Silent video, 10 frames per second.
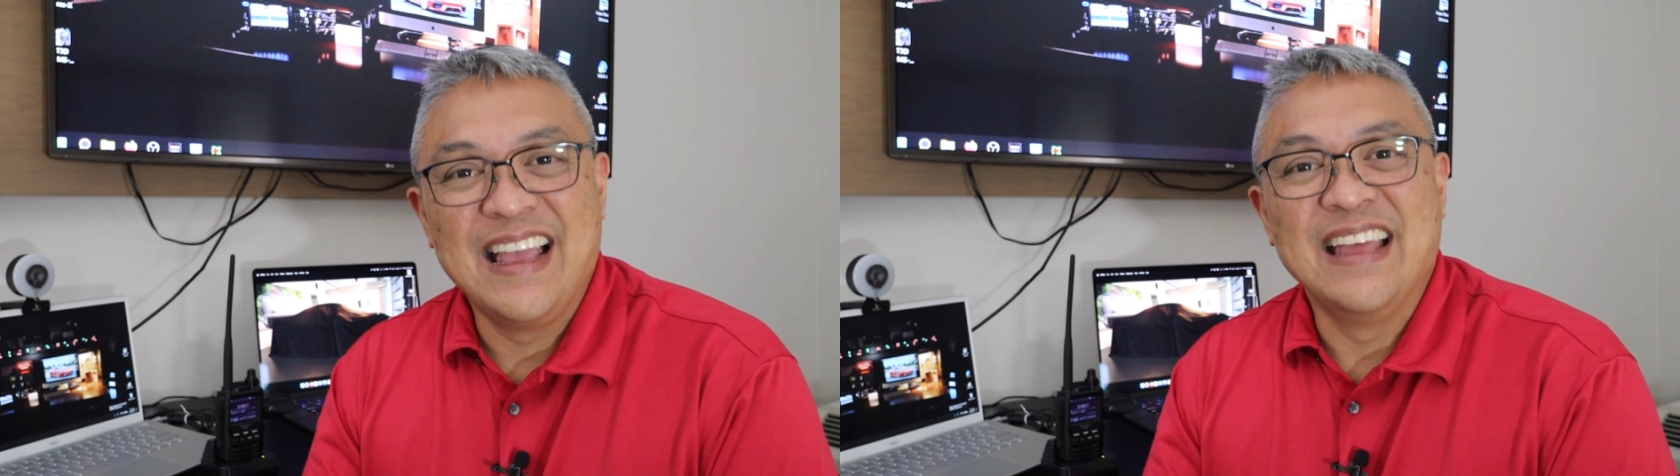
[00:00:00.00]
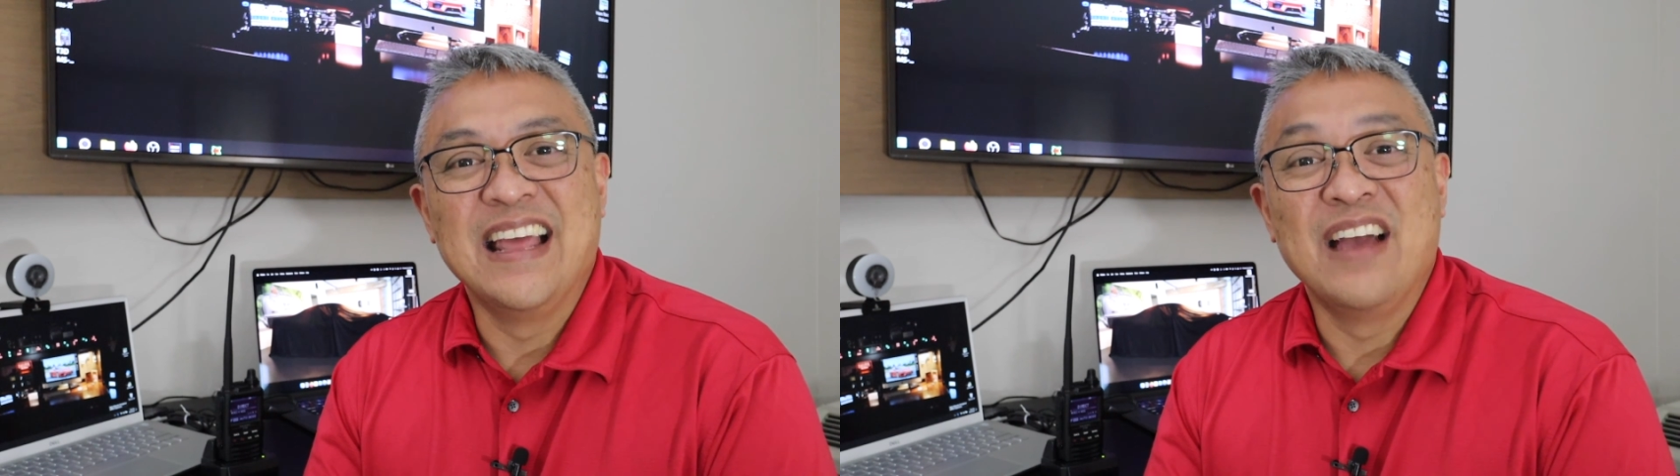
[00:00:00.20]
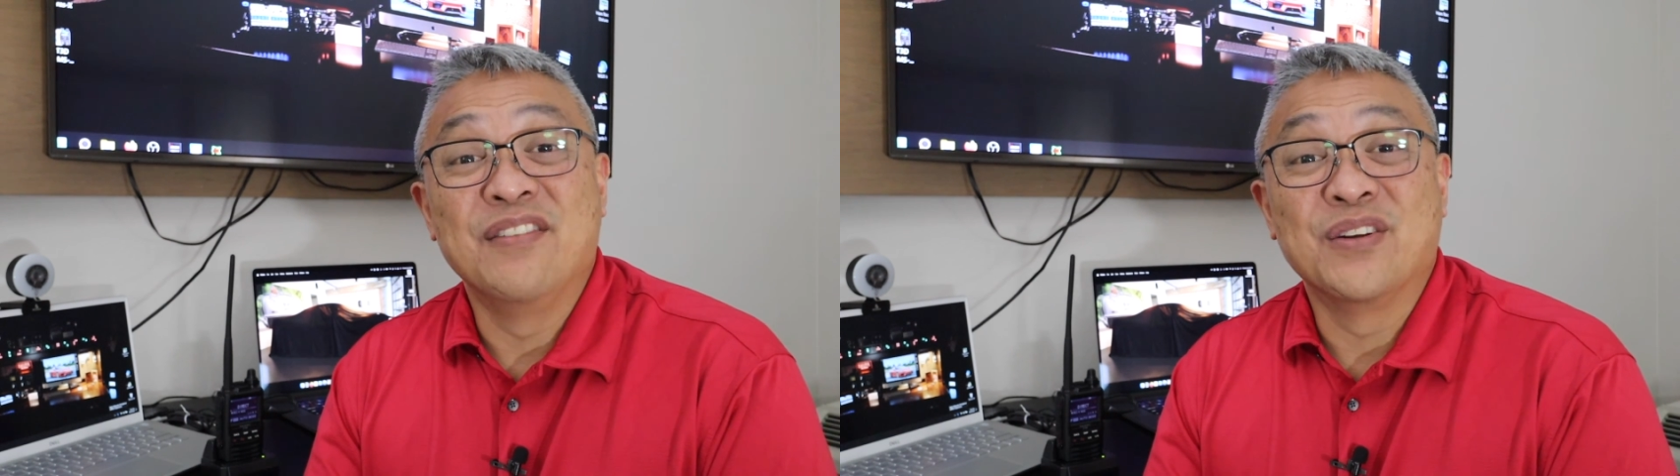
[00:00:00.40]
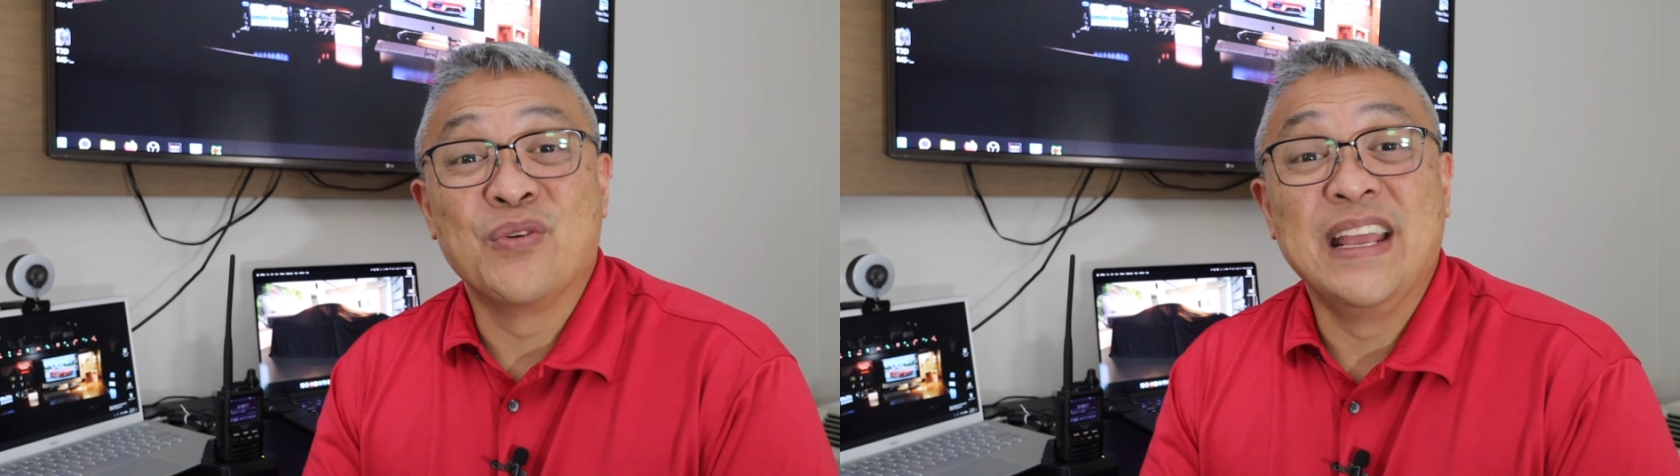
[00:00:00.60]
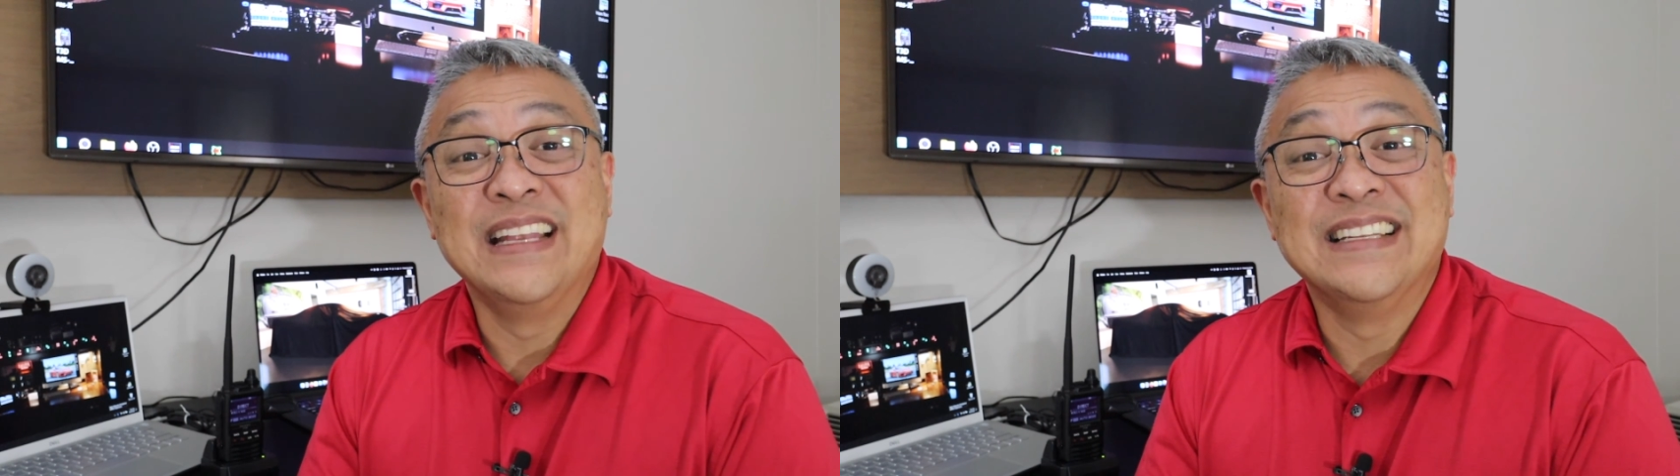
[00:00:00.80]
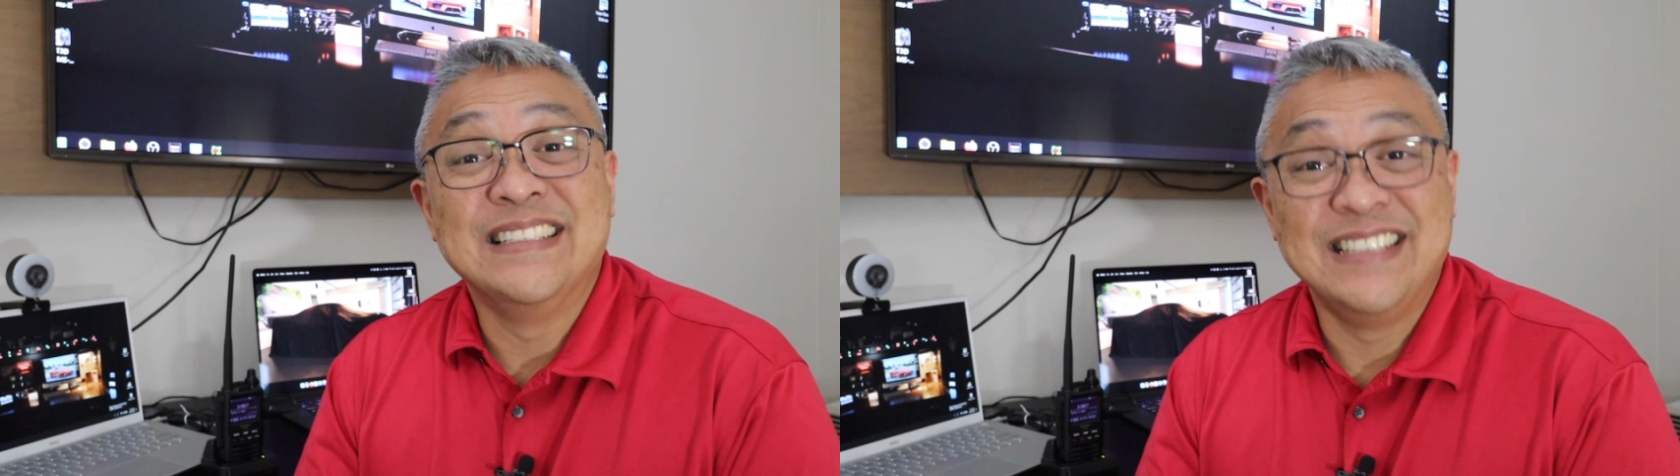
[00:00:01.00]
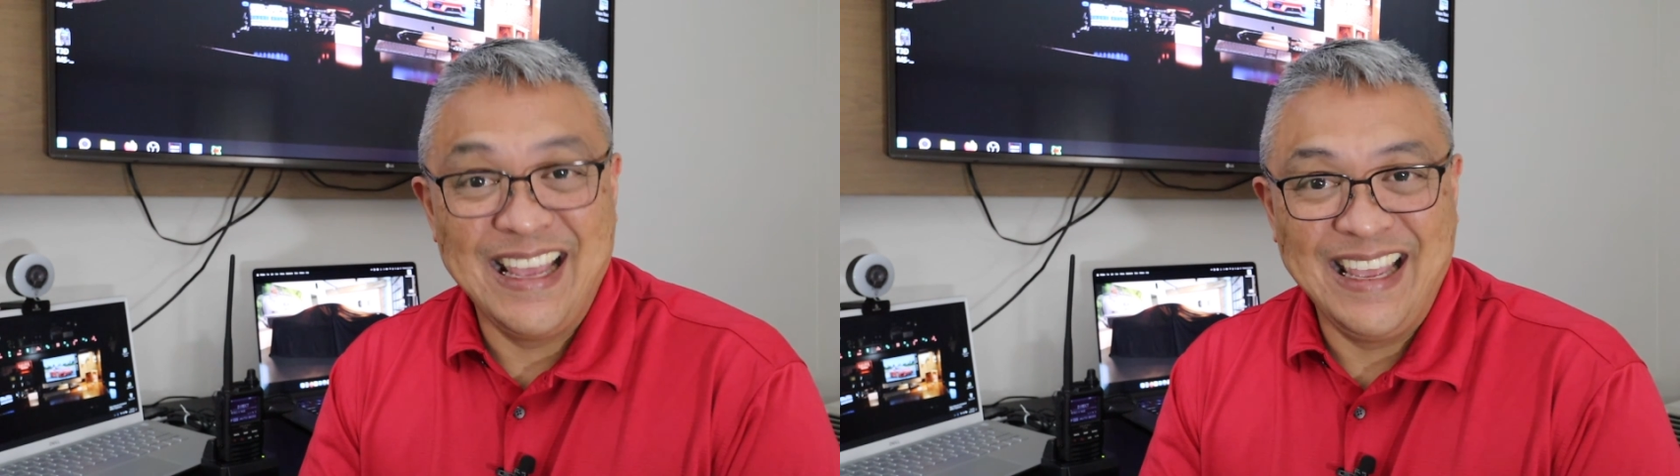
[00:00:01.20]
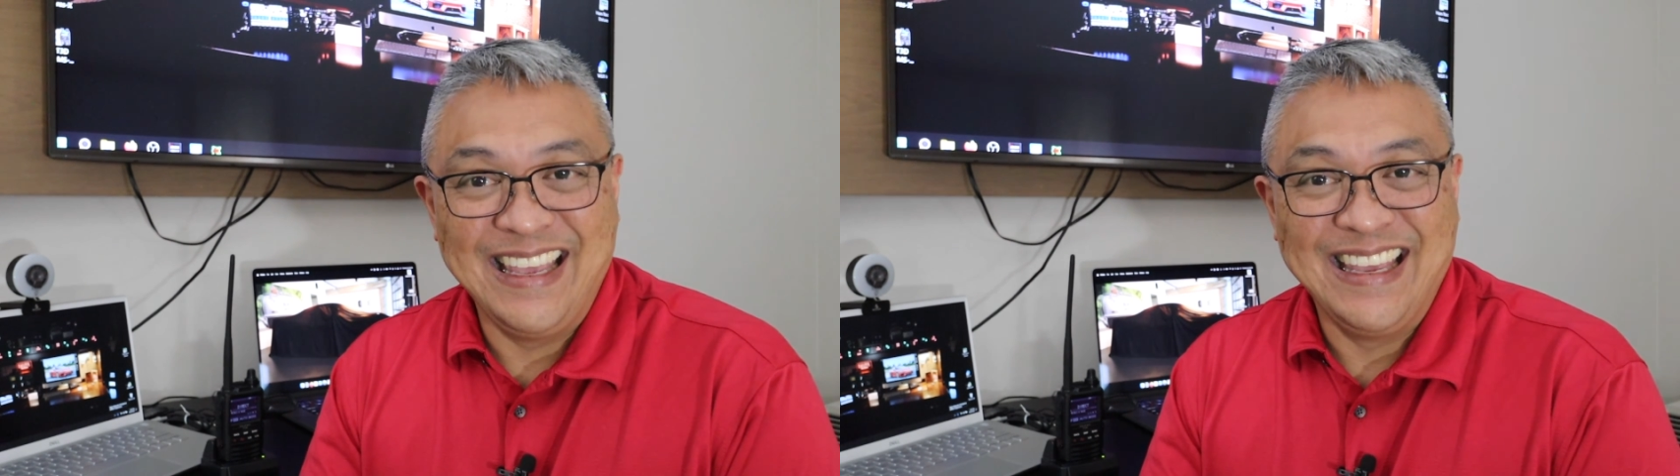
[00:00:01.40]
and have a great
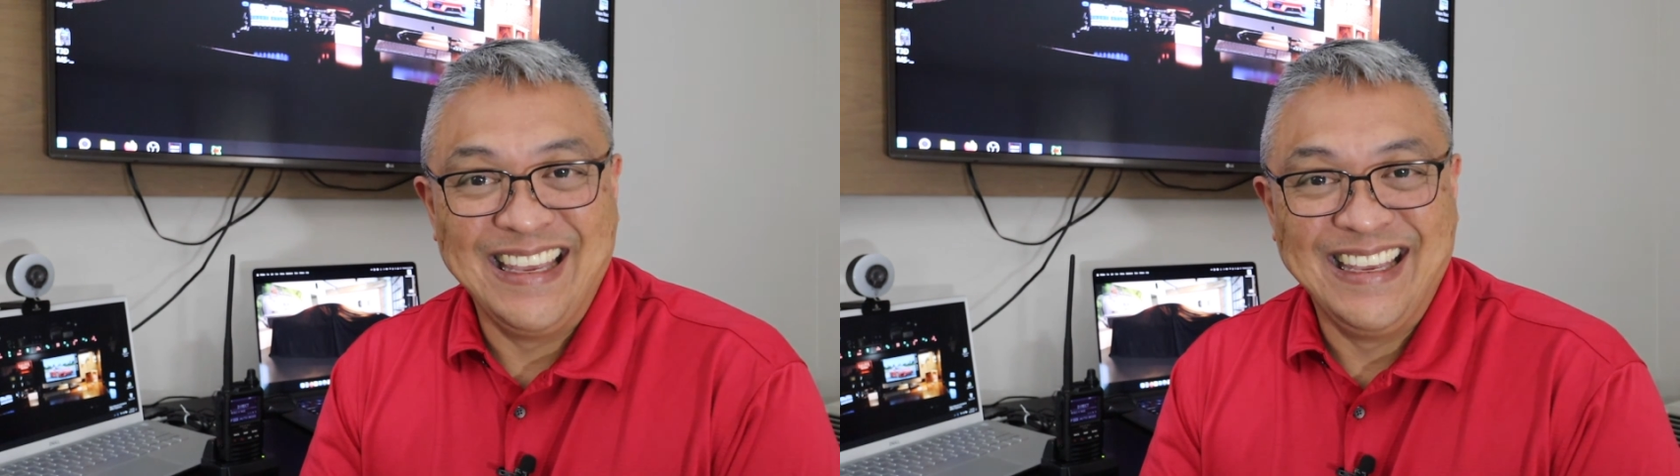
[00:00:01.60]
day.